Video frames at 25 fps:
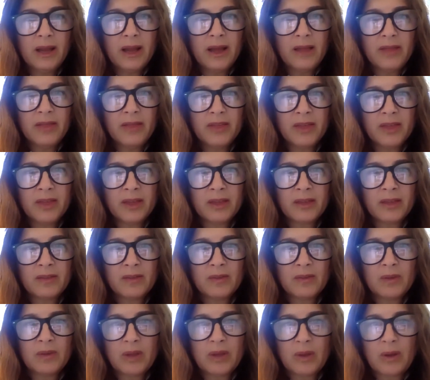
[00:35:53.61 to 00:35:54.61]
I think,
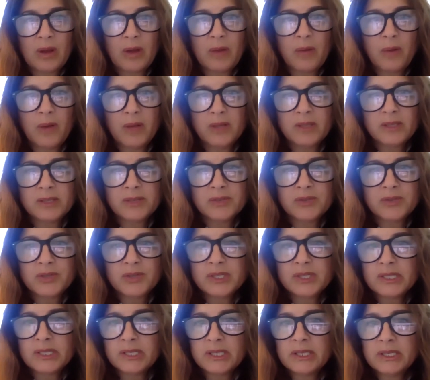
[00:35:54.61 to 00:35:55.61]
like, I was
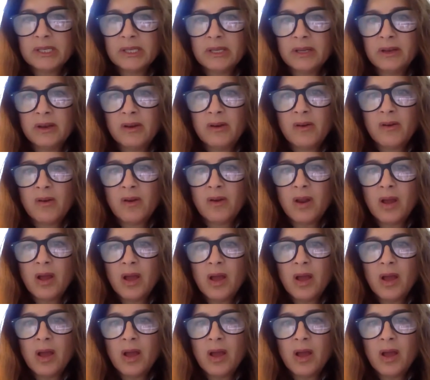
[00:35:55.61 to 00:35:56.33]
interested in